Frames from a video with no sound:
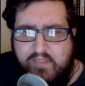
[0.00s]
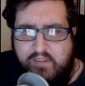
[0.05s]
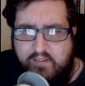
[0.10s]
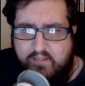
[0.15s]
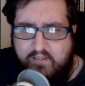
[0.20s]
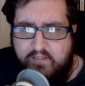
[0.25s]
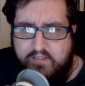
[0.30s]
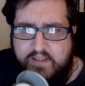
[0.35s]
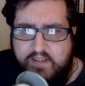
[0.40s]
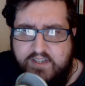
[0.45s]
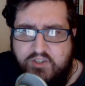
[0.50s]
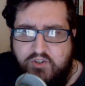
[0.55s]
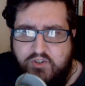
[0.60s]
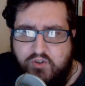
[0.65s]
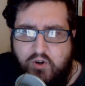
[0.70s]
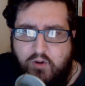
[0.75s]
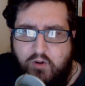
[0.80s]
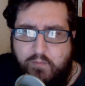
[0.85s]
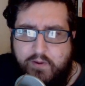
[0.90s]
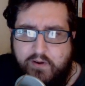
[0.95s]
this
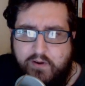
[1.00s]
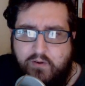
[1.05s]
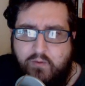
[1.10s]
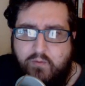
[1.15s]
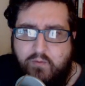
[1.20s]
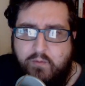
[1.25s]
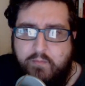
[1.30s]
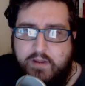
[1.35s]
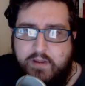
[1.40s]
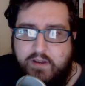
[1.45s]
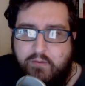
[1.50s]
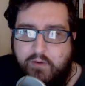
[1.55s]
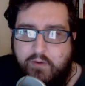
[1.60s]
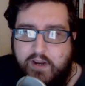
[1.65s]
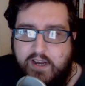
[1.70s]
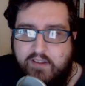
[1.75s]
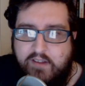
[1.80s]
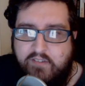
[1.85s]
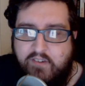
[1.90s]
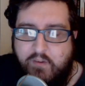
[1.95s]
troll model would be a
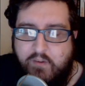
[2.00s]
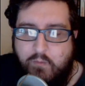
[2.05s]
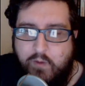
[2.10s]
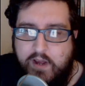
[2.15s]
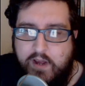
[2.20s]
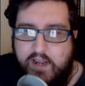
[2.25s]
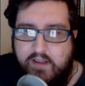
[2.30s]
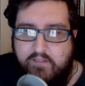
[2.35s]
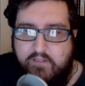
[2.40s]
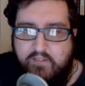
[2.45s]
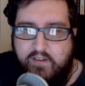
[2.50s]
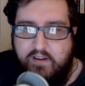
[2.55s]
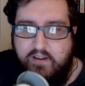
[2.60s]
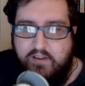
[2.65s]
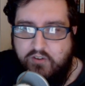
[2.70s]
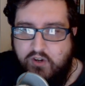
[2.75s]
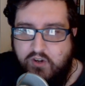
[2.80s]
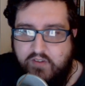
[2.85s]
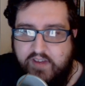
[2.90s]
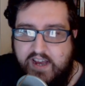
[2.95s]
really fun way of
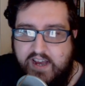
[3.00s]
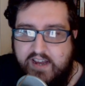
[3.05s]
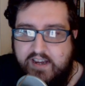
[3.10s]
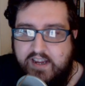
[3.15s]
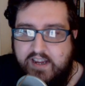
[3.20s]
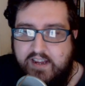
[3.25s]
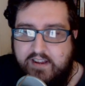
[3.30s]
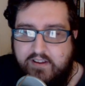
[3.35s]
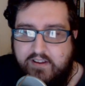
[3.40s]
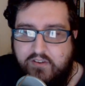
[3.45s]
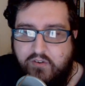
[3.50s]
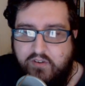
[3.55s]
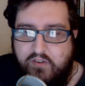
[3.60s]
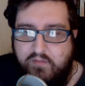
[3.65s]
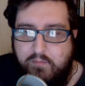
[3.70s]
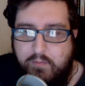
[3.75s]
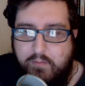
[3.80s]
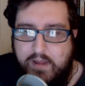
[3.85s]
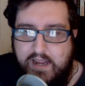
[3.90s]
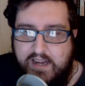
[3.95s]
sort of adding sort
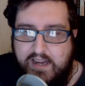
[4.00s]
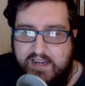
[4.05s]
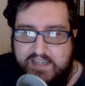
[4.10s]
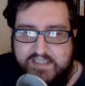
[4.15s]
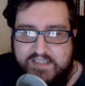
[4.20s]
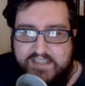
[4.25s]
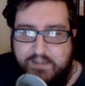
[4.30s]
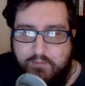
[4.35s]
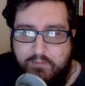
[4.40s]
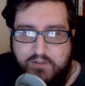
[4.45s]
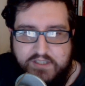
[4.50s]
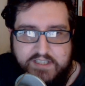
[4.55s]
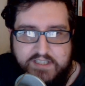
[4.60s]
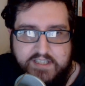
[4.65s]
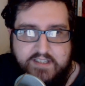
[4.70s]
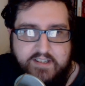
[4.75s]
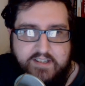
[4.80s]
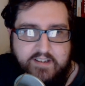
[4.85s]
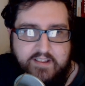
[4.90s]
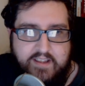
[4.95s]
of big nasty monsters
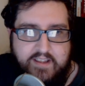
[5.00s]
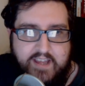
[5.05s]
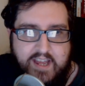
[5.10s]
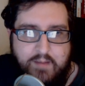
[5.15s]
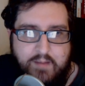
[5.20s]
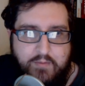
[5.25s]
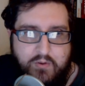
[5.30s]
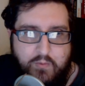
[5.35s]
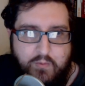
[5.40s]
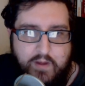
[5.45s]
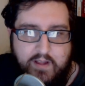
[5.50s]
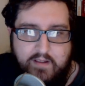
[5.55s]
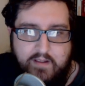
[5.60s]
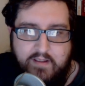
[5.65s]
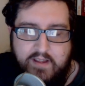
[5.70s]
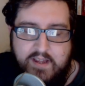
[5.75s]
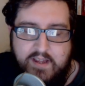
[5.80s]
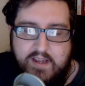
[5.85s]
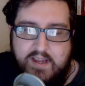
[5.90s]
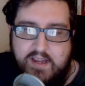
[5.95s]
into the game as well,
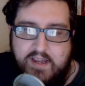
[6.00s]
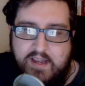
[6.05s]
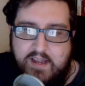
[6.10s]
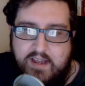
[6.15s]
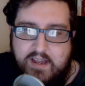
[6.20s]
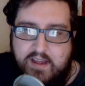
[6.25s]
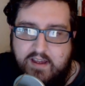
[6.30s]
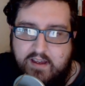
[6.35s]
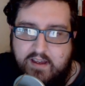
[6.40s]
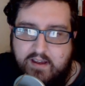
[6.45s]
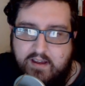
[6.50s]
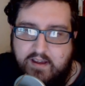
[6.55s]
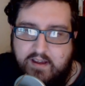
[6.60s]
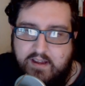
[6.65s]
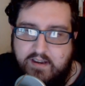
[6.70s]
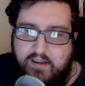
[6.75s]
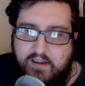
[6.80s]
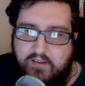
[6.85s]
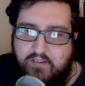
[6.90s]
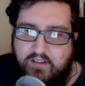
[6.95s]

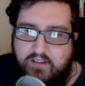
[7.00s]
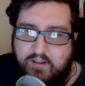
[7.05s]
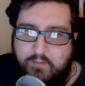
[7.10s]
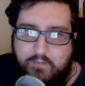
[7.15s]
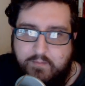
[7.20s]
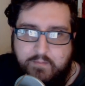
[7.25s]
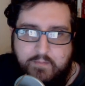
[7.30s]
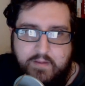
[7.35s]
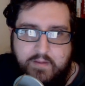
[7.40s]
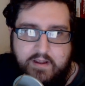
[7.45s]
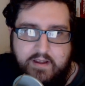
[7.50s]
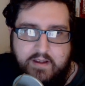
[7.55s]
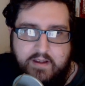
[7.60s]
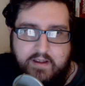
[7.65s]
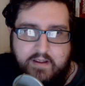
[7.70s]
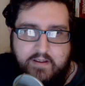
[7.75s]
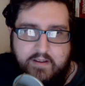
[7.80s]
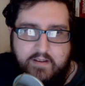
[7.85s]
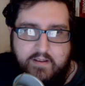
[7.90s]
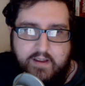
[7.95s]
and using them
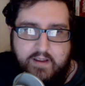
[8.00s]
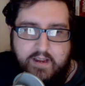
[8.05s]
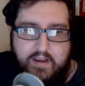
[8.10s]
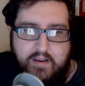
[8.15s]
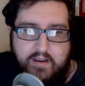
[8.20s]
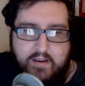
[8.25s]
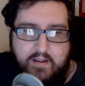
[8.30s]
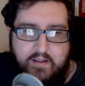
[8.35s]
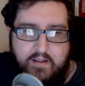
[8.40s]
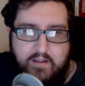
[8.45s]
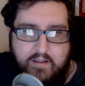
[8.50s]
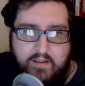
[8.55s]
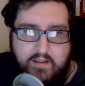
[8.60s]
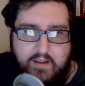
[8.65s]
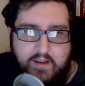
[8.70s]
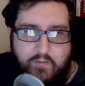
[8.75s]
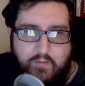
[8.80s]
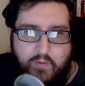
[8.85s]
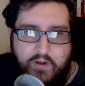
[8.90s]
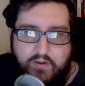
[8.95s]
in what you're